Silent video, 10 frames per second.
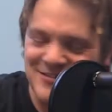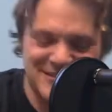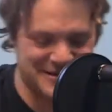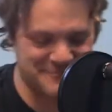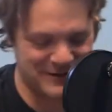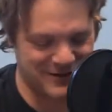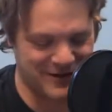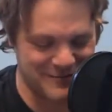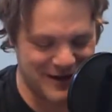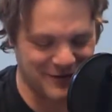I was just gonna put it
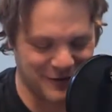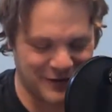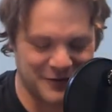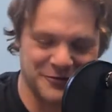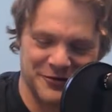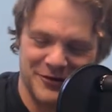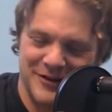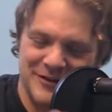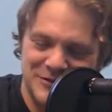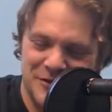on a metal enclosure
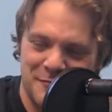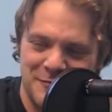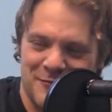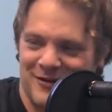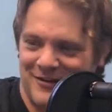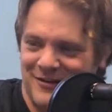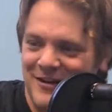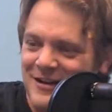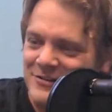and then a Sharpie marker.